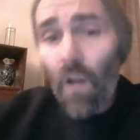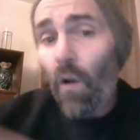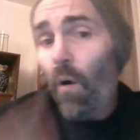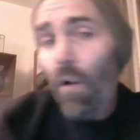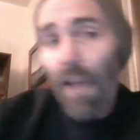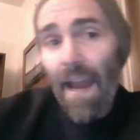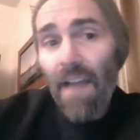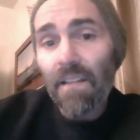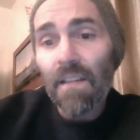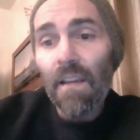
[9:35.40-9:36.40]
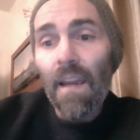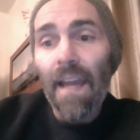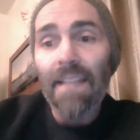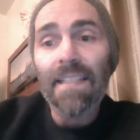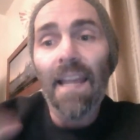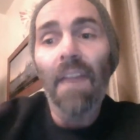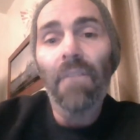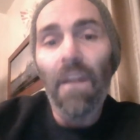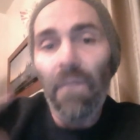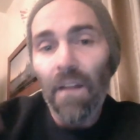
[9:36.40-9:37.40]
call out and say
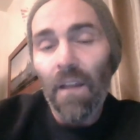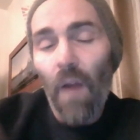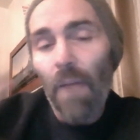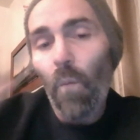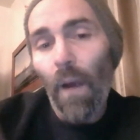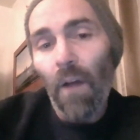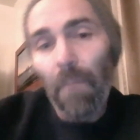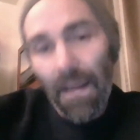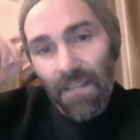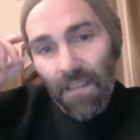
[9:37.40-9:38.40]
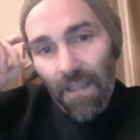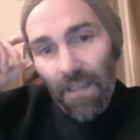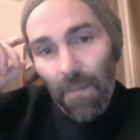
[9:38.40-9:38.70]
if they're feeling unwell mentally,